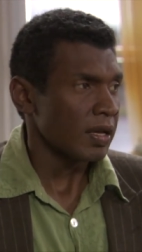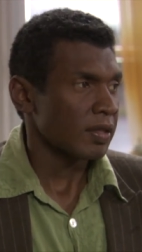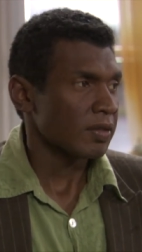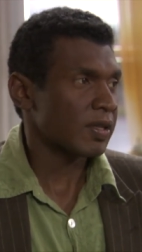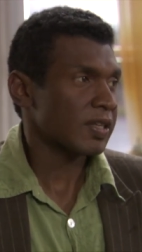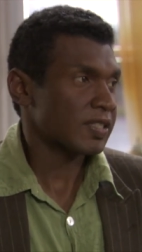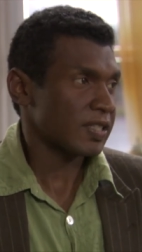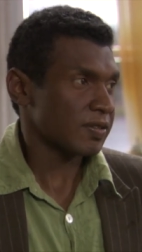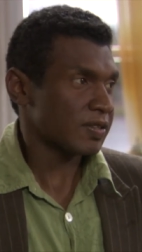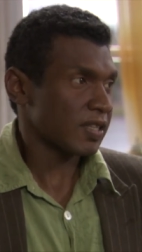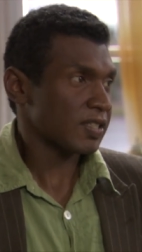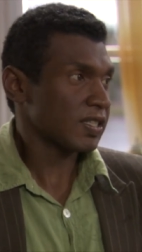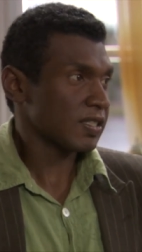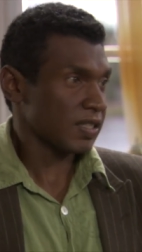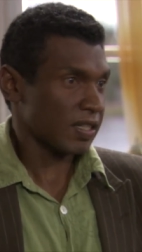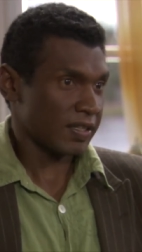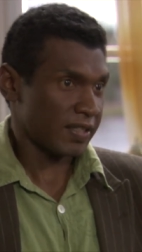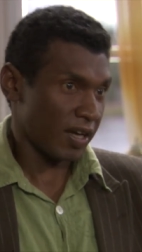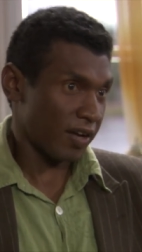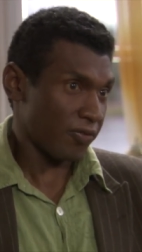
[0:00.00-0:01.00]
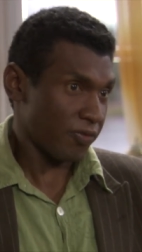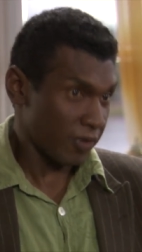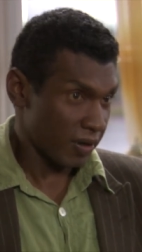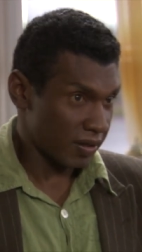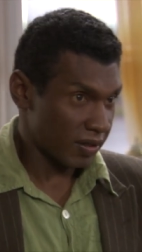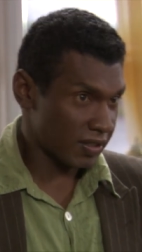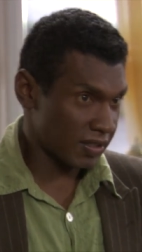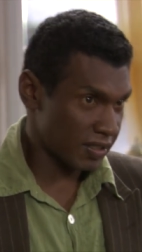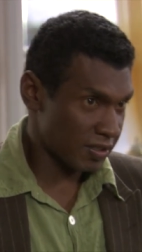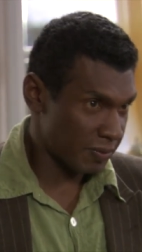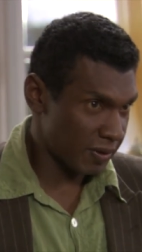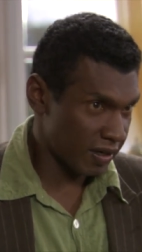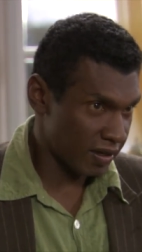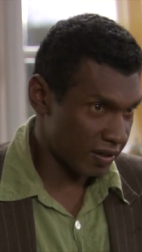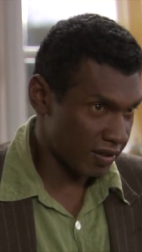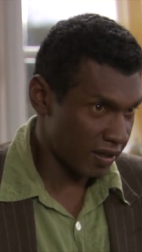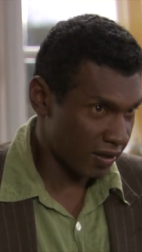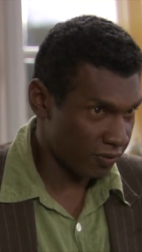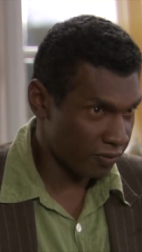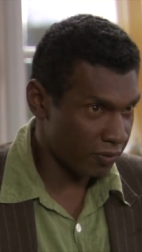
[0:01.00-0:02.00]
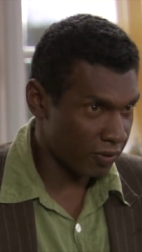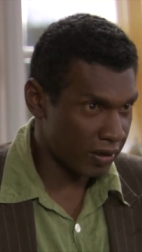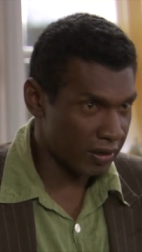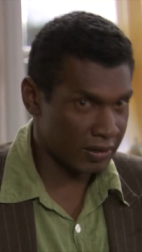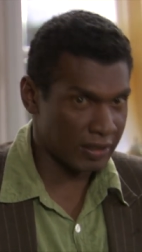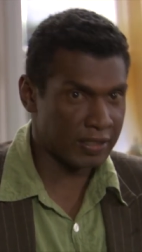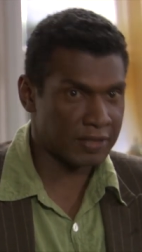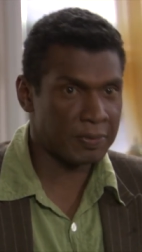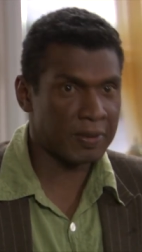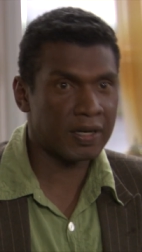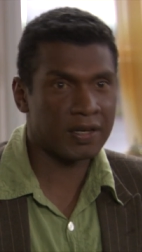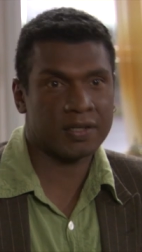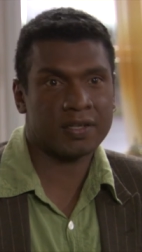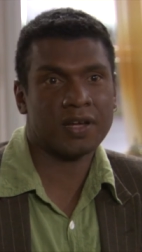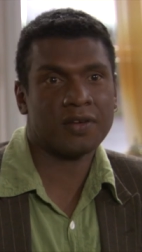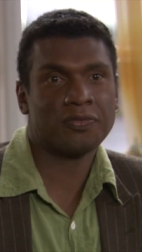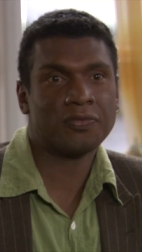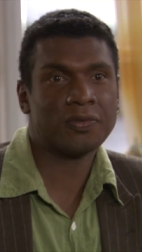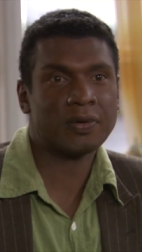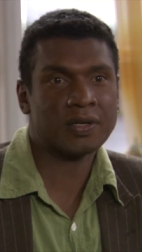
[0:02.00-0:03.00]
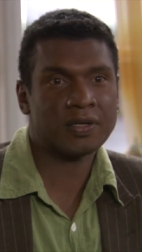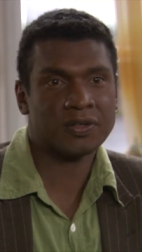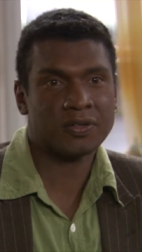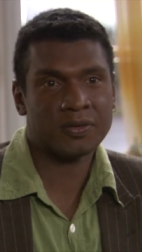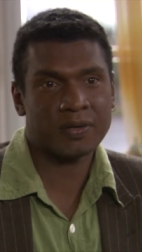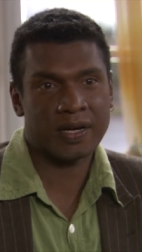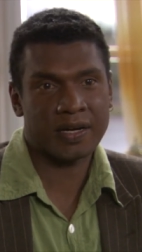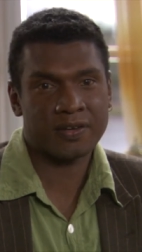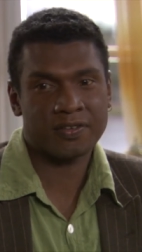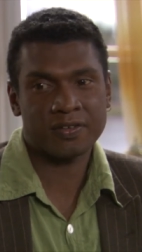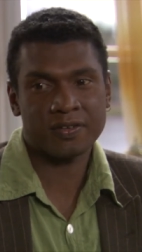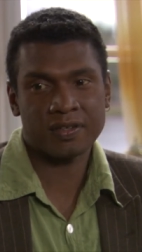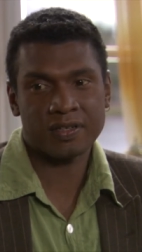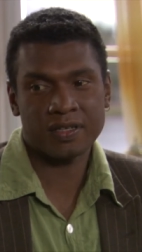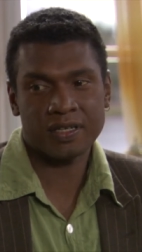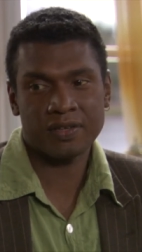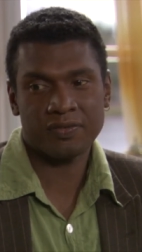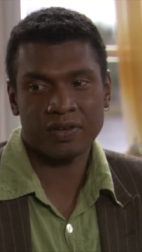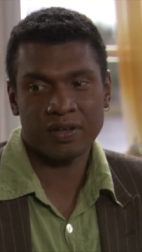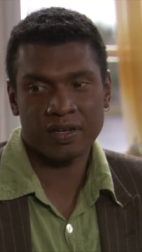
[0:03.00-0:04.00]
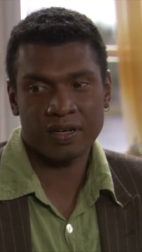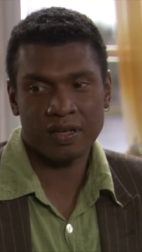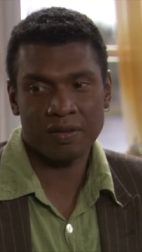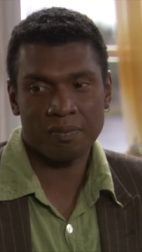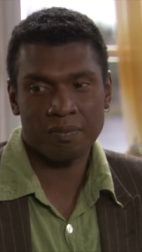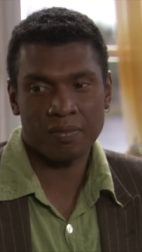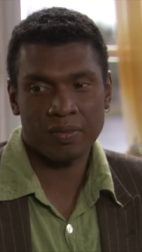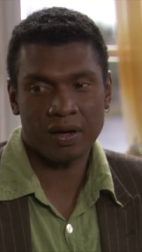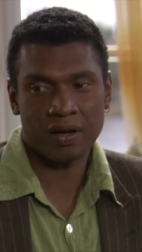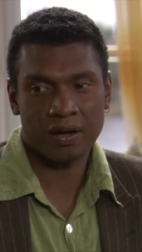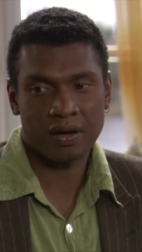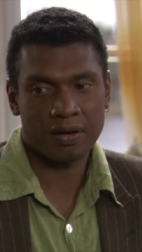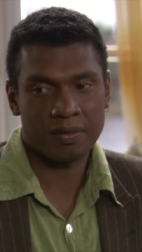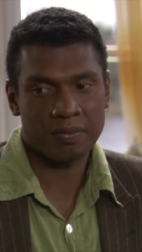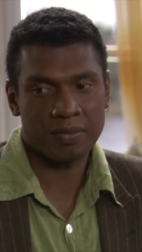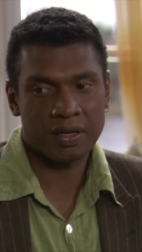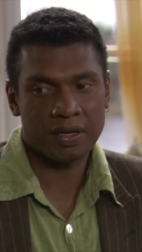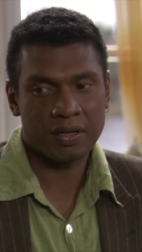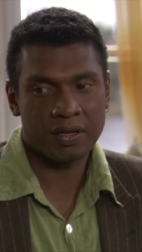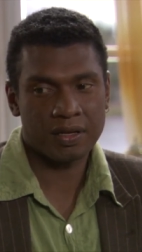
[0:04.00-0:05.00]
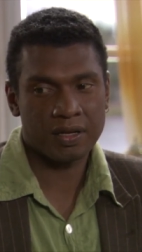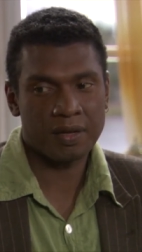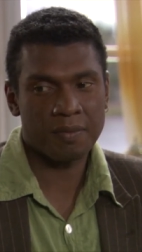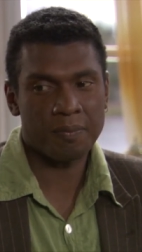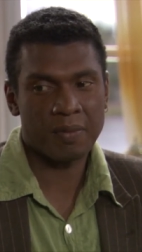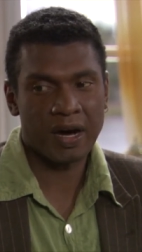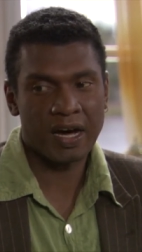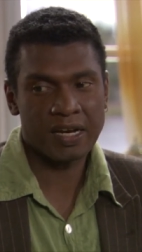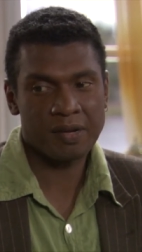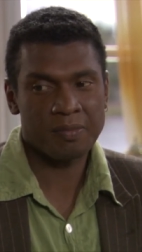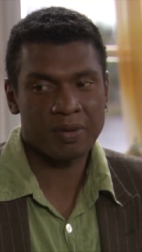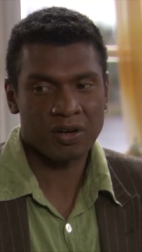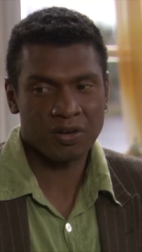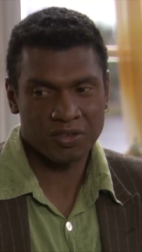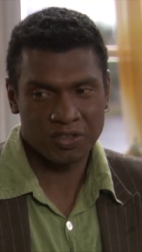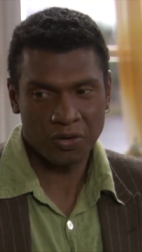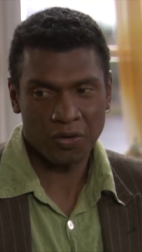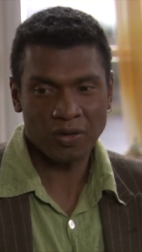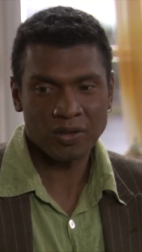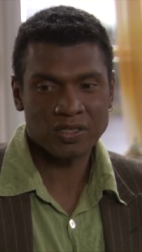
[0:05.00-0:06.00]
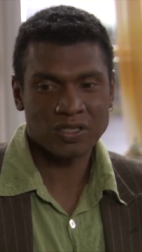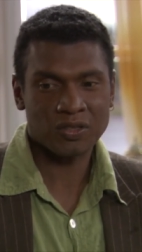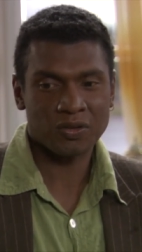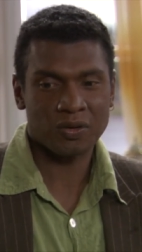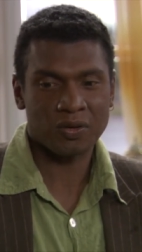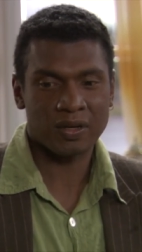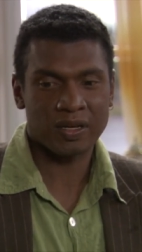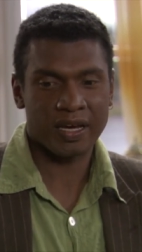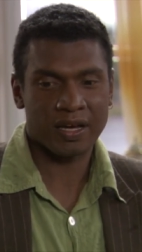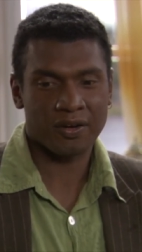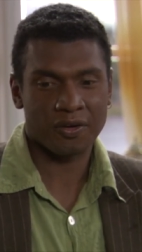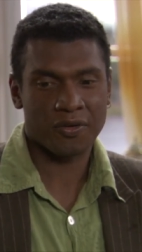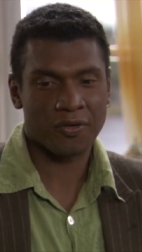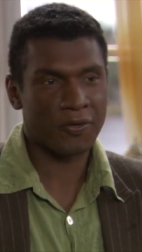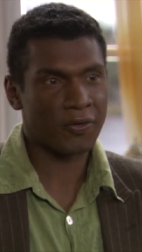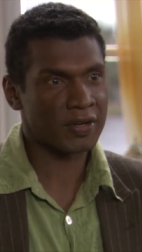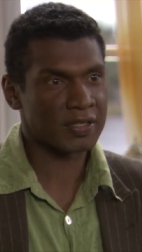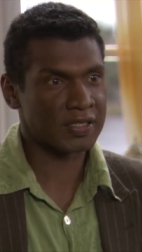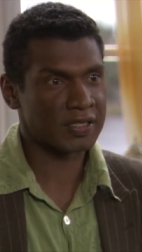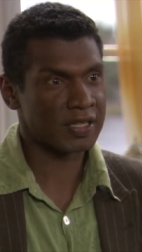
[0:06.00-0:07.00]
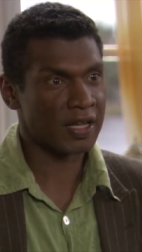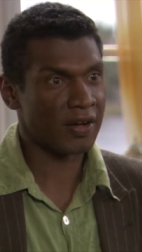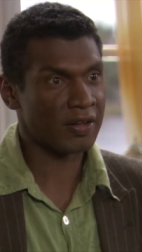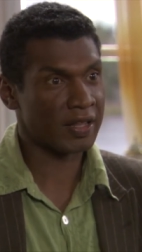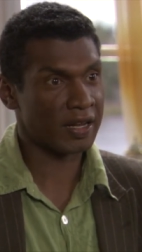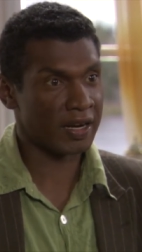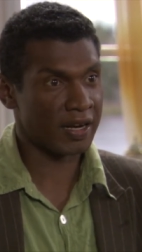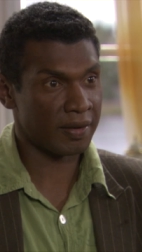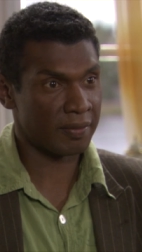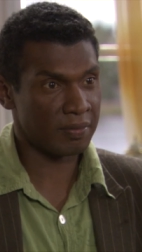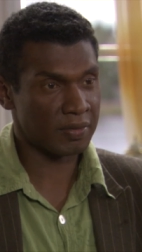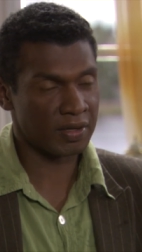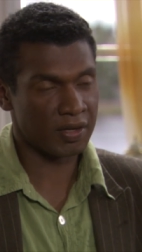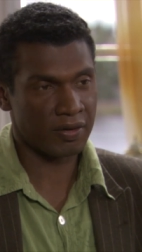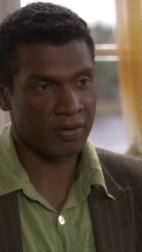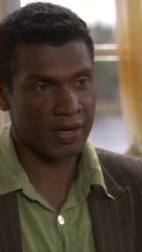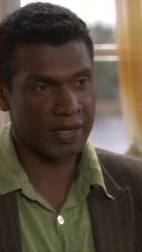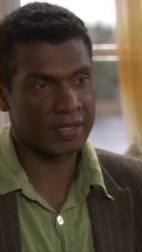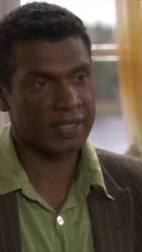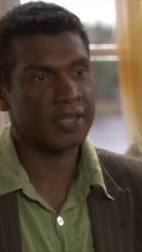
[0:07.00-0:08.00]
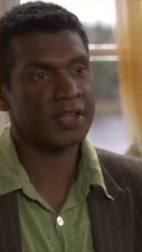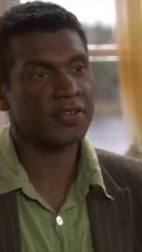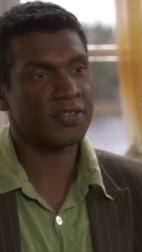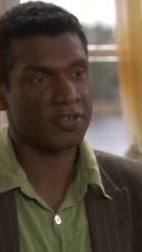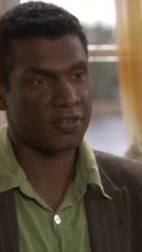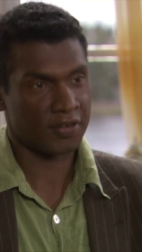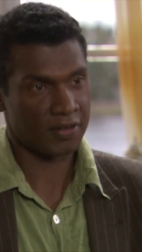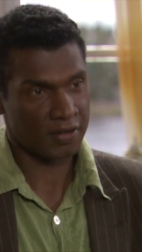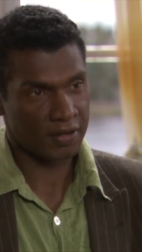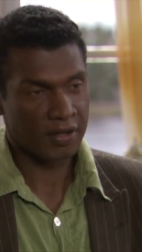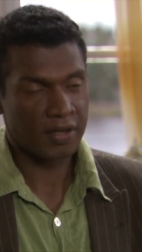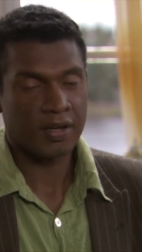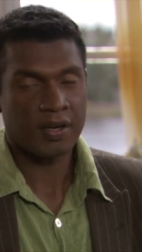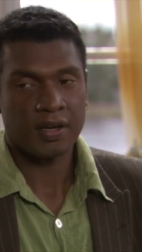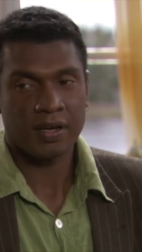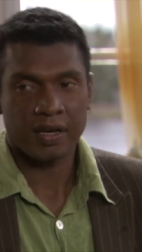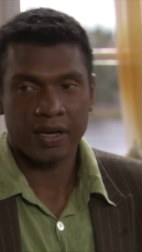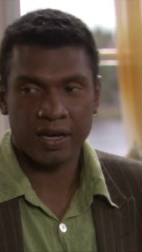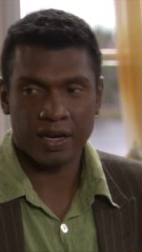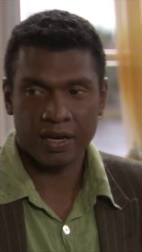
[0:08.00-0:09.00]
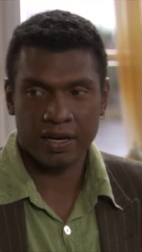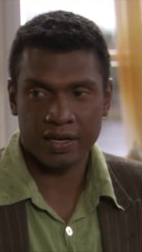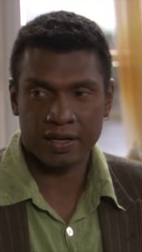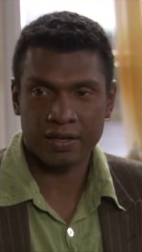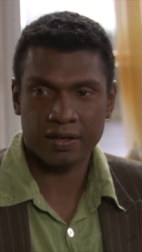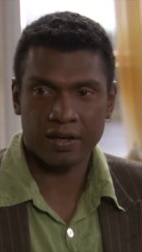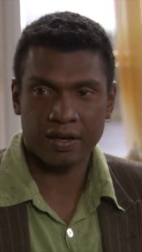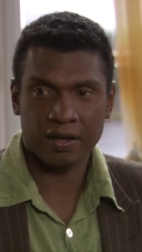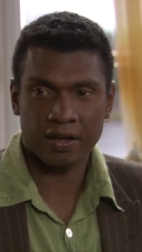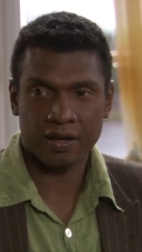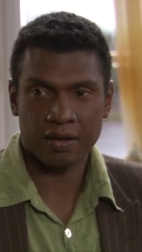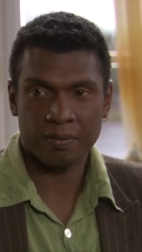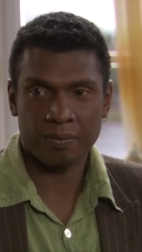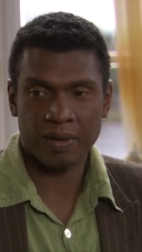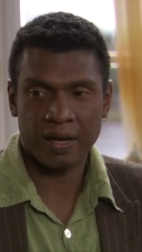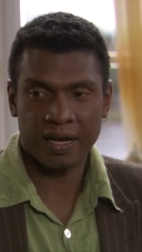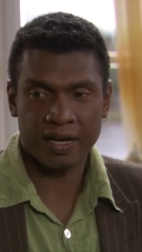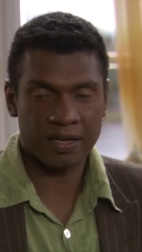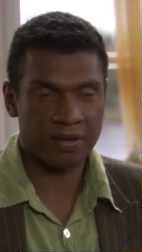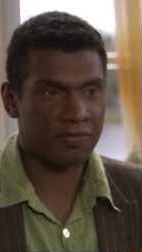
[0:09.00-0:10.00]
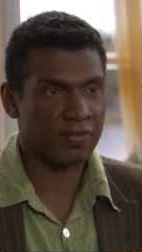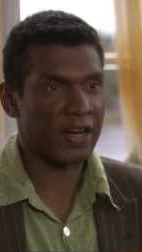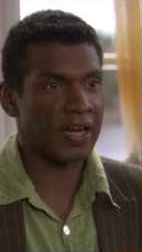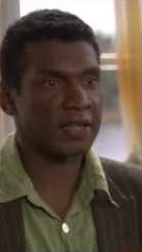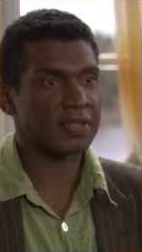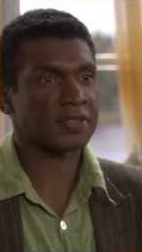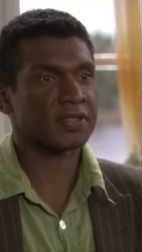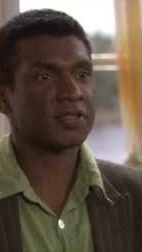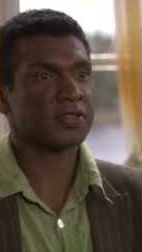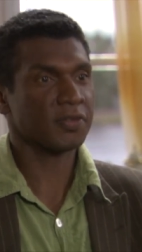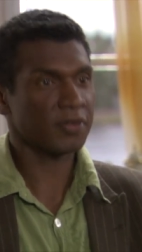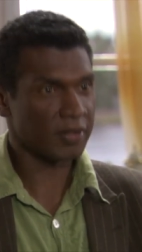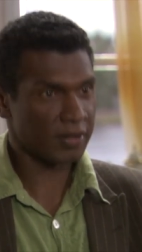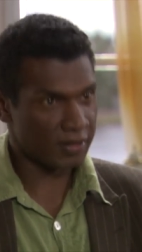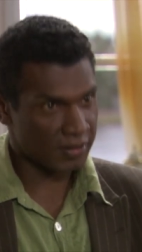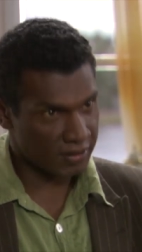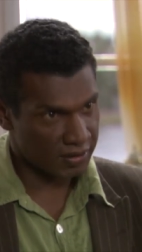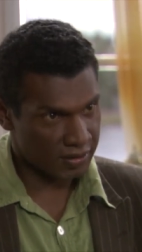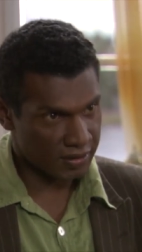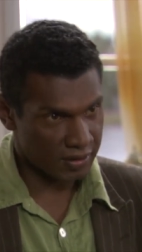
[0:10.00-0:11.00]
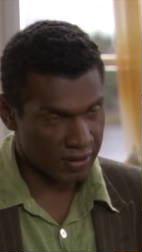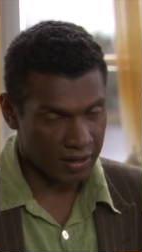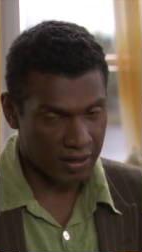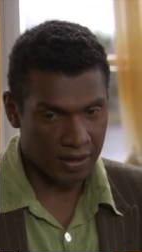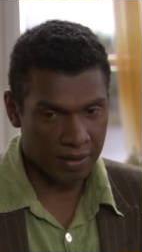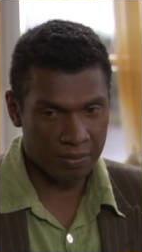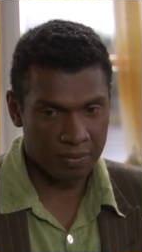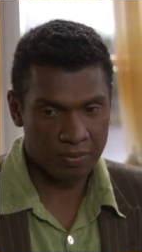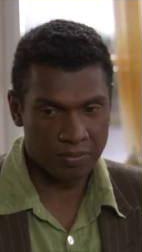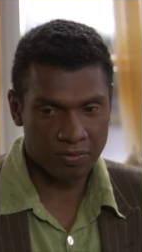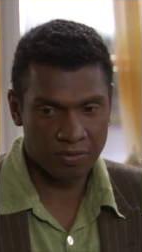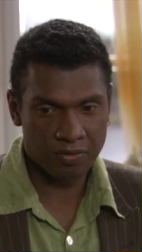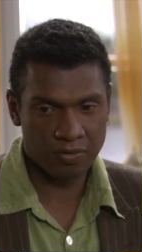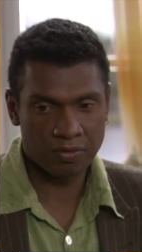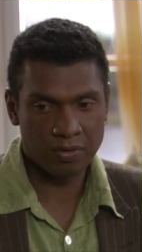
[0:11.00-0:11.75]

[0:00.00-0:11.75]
This is this is a tough one. This has been a tough one. It's been a tough one to actually even um, embody, but to also get across. Now that I'm, you know, I teach, and um, I advise students um,